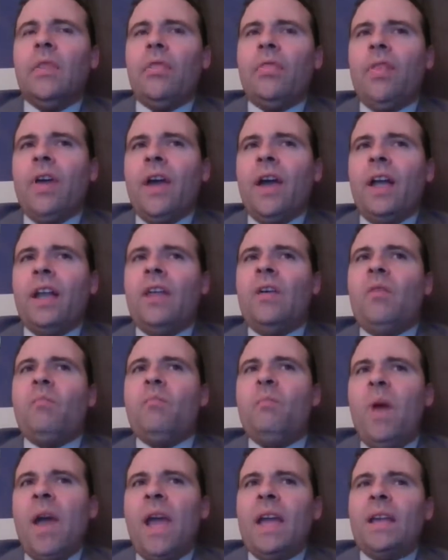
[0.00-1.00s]
that
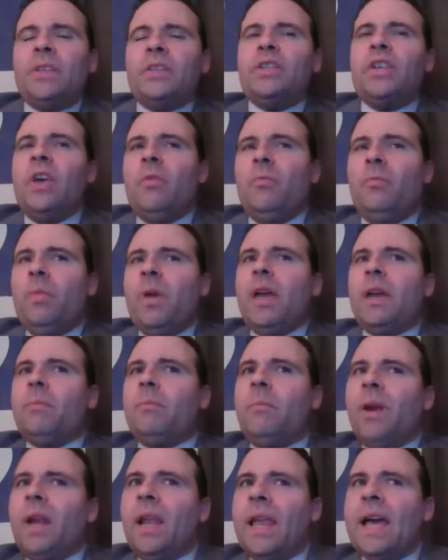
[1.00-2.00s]
makes
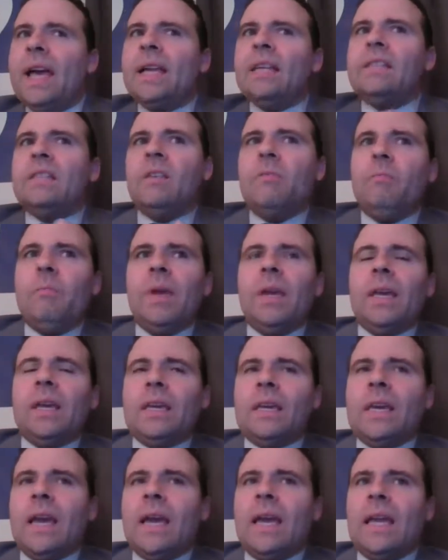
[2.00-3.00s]
big plays in
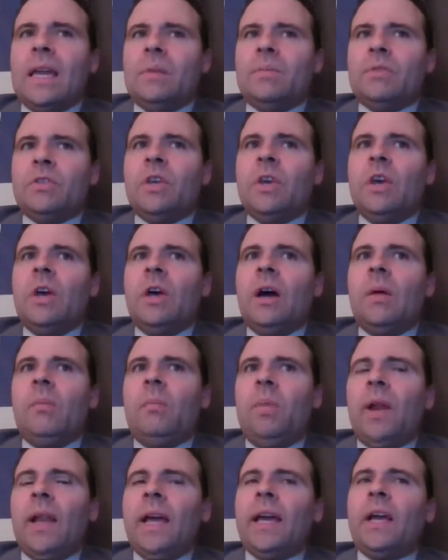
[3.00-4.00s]
big games, a
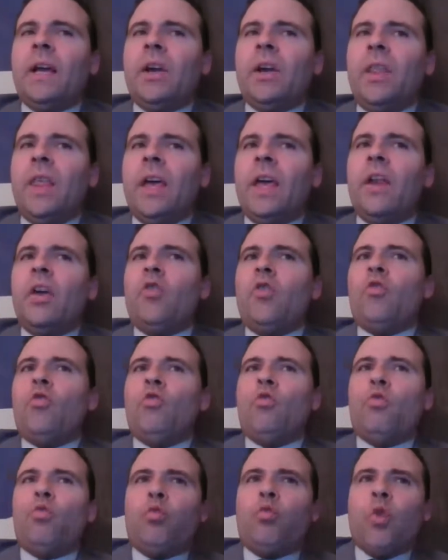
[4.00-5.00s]
player that
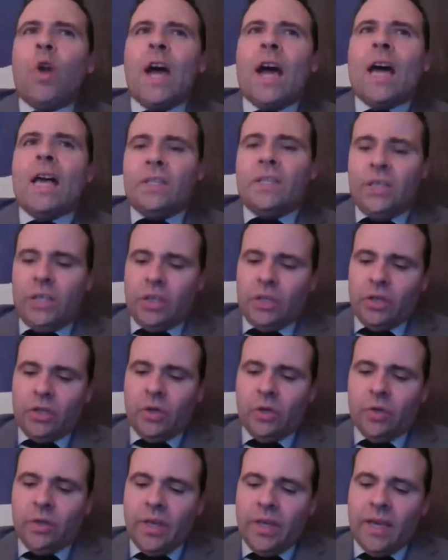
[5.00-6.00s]
rises
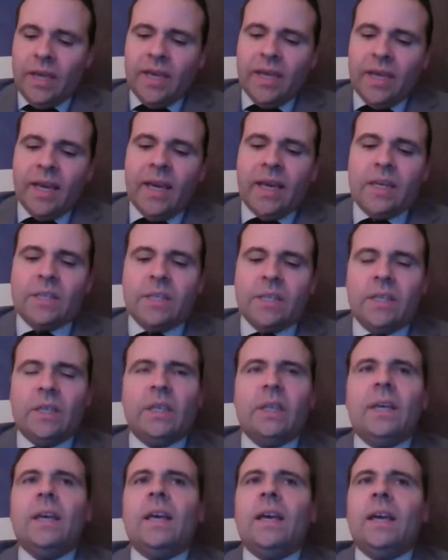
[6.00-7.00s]
to the
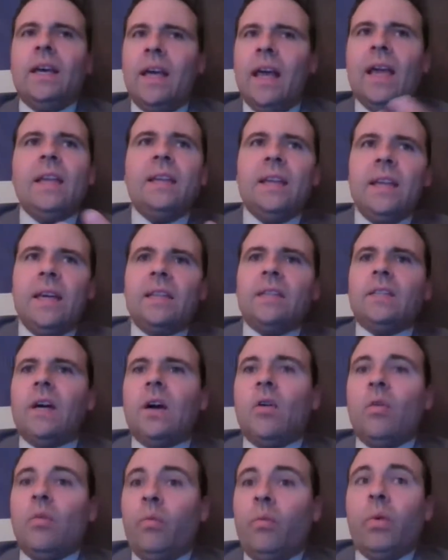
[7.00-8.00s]
occasion. And he did
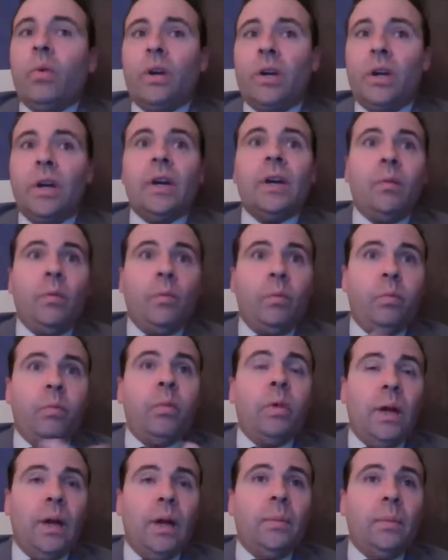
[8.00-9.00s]
talk good
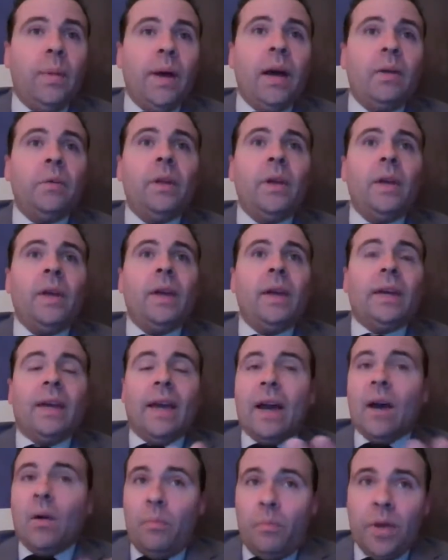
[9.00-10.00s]
about
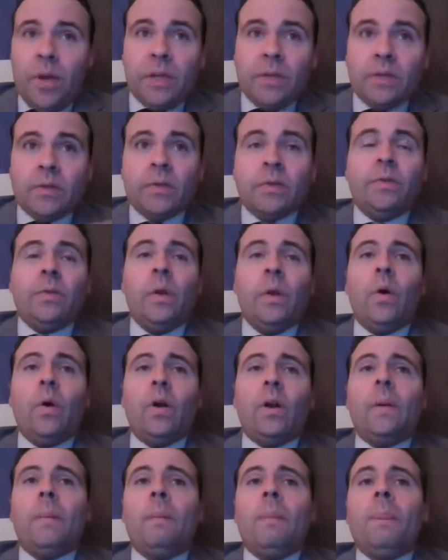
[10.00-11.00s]
Kyle Pitts from
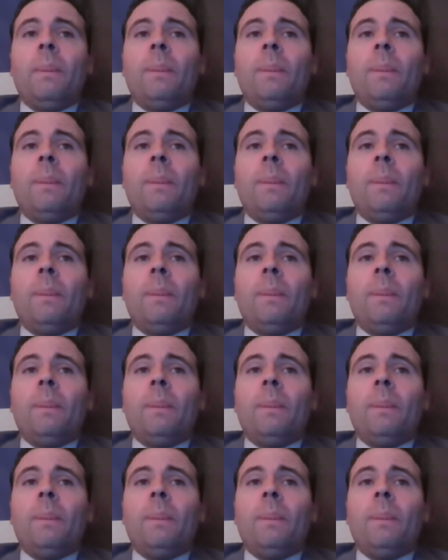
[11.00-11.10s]
Florida.